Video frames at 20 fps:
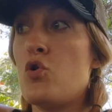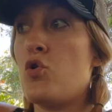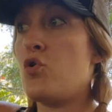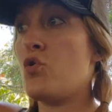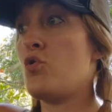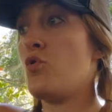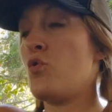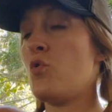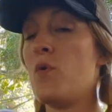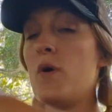
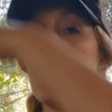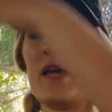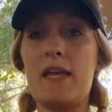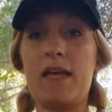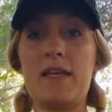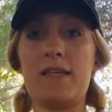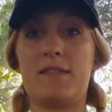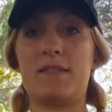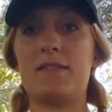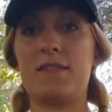Who
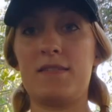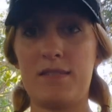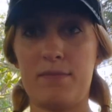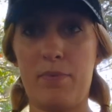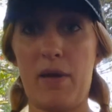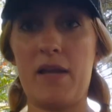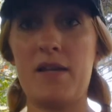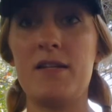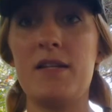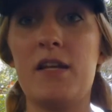is
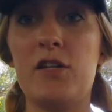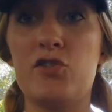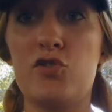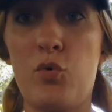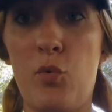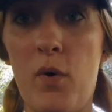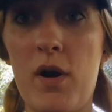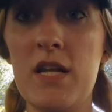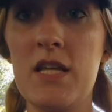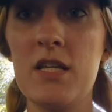spending
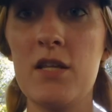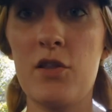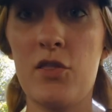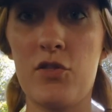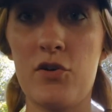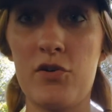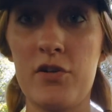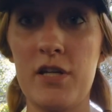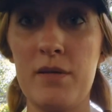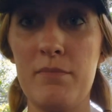20 to
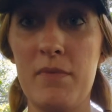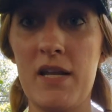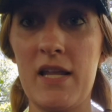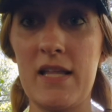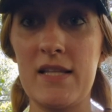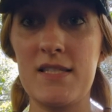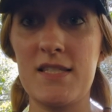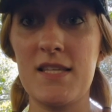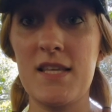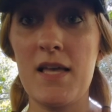30
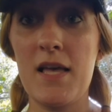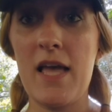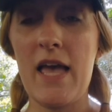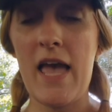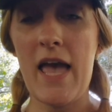minutes